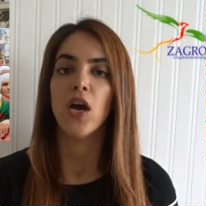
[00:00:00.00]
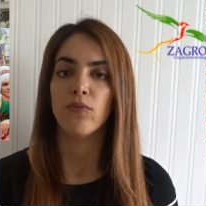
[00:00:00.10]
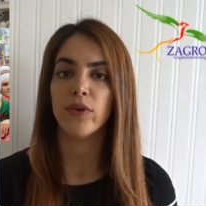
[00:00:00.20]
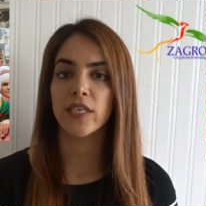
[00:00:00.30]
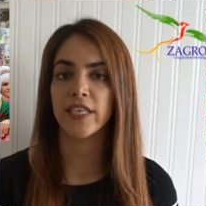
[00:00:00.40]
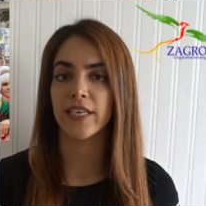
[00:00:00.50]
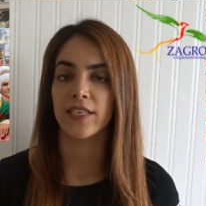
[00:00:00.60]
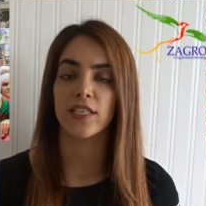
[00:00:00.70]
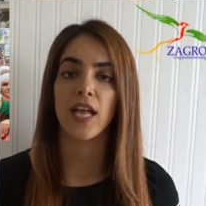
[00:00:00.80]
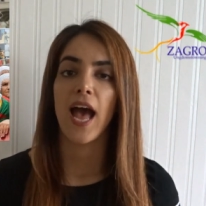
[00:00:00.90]
We
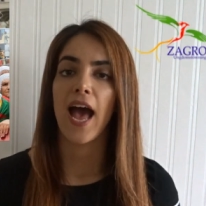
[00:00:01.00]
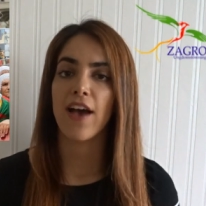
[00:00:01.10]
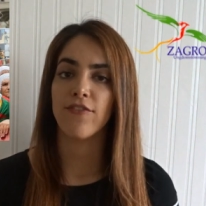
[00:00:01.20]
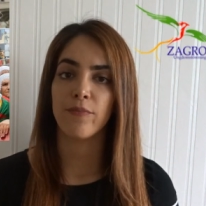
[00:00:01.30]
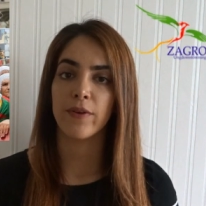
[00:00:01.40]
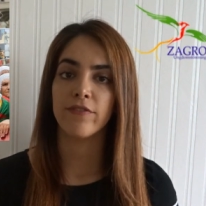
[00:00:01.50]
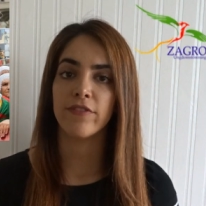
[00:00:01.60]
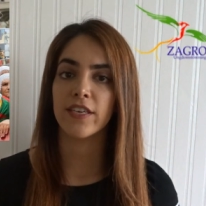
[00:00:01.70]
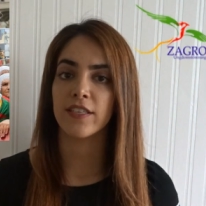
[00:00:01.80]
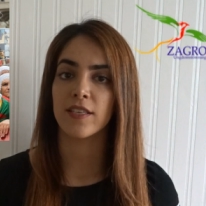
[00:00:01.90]
Kurds have been
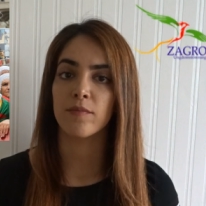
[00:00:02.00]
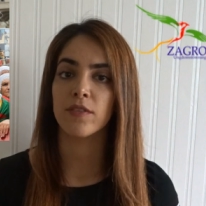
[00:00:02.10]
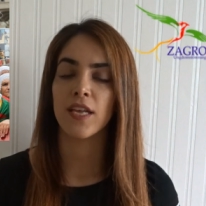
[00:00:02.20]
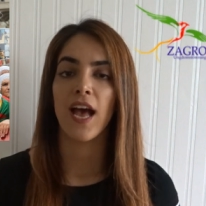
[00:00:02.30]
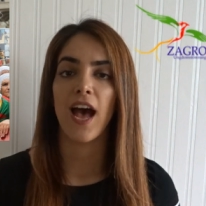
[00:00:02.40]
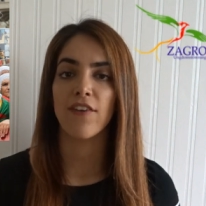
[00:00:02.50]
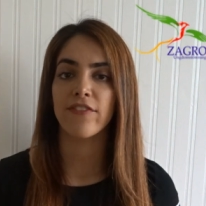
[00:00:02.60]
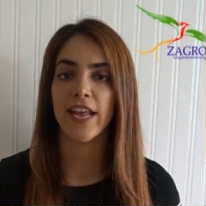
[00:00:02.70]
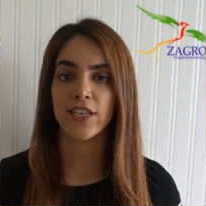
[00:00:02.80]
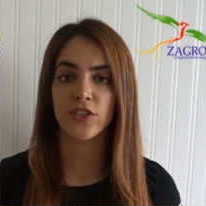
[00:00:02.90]
victims of
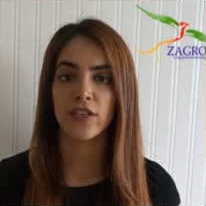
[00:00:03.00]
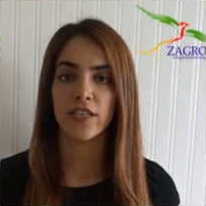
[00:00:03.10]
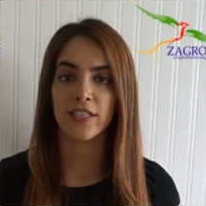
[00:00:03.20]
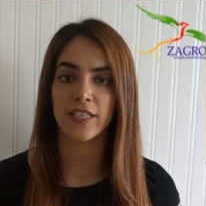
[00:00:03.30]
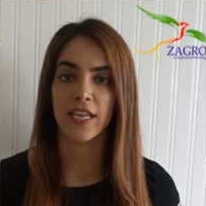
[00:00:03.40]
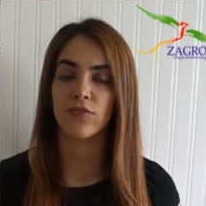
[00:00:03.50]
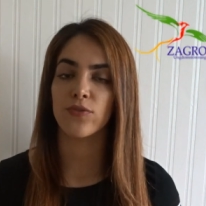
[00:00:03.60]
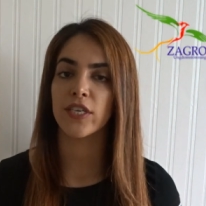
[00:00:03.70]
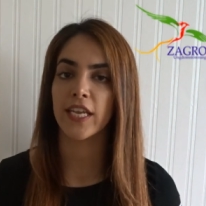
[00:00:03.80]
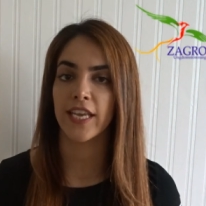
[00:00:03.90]
national state
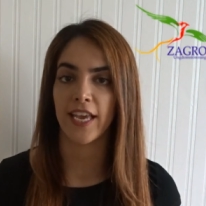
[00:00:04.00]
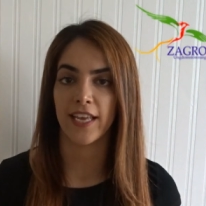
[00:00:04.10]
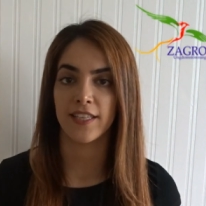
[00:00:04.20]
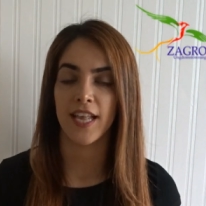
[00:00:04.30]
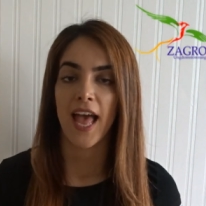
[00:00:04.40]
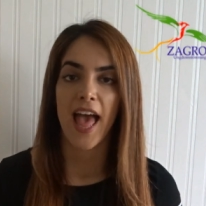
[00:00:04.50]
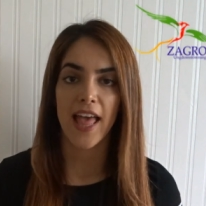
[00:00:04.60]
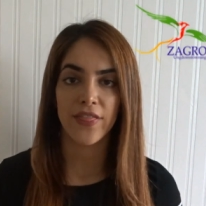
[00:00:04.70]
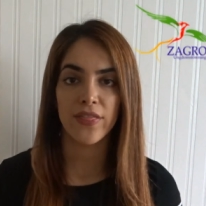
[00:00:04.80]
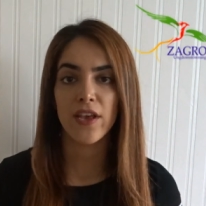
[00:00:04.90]
for decades,
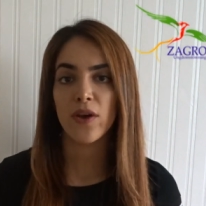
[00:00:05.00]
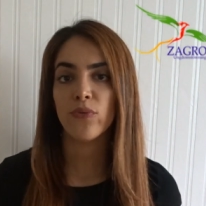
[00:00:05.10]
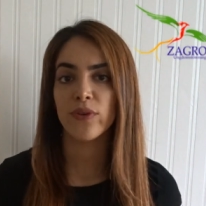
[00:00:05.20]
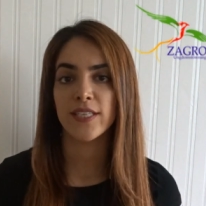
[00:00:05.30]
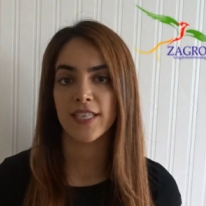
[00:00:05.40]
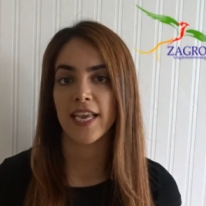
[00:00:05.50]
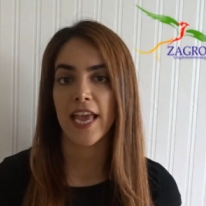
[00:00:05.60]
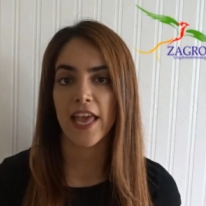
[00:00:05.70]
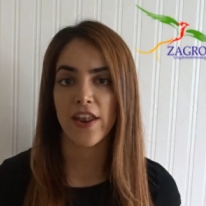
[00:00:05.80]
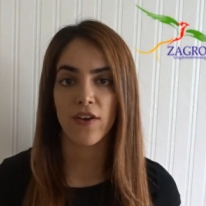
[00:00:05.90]
and now we say
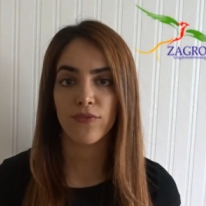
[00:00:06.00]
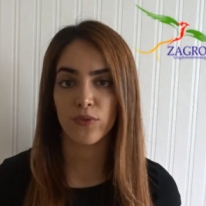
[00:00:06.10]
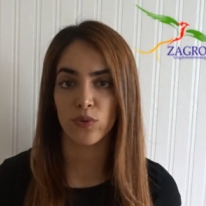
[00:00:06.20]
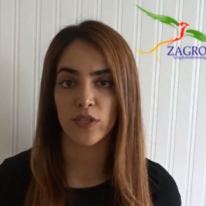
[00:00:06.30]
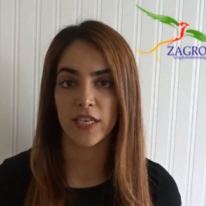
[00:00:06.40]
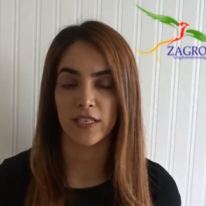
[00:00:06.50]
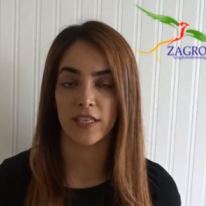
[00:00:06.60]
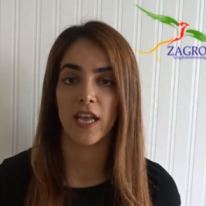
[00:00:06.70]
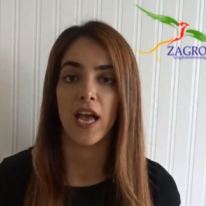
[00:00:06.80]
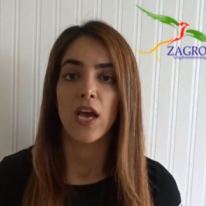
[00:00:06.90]
enough to this.
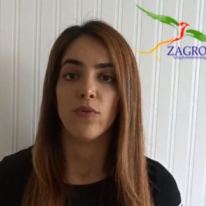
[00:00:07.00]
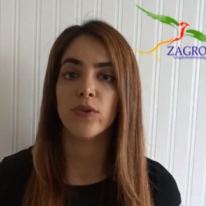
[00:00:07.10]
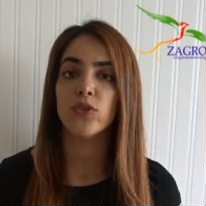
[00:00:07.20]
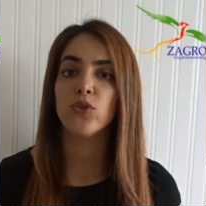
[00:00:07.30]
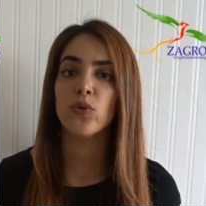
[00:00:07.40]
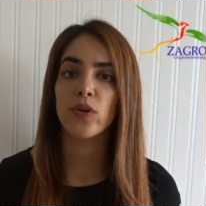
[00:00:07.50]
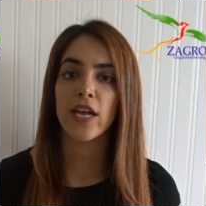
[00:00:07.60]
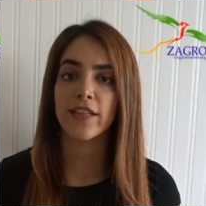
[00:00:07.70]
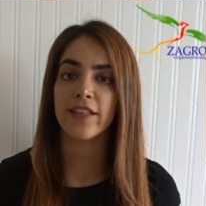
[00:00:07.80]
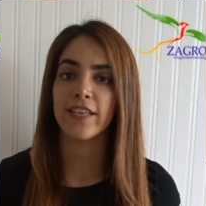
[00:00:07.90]
We do
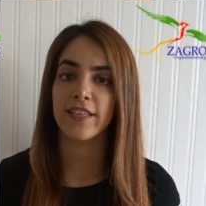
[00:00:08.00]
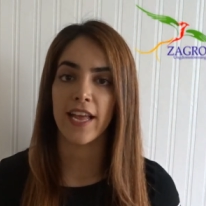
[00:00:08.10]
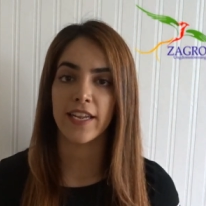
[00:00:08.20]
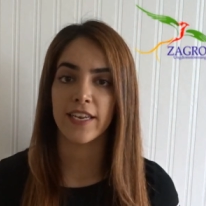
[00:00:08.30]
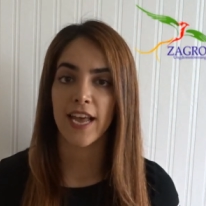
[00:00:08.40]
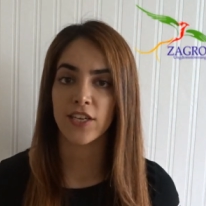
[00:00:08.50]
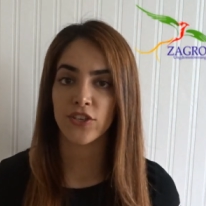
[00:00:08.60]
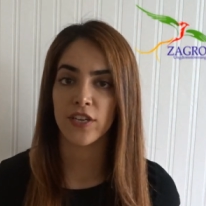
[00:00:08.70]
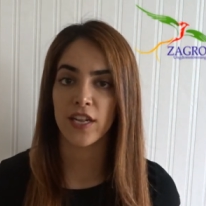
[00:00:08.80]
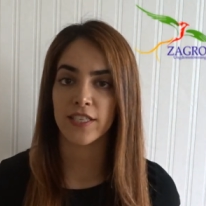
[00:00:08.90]
not need any
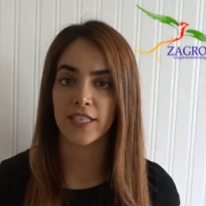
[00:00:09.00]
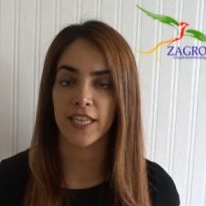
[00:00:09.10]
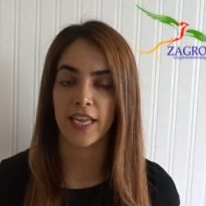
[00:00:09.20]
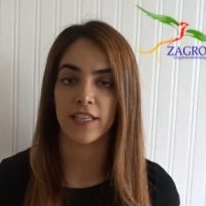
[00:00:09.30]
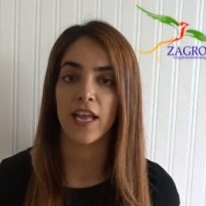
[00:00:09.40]
national state.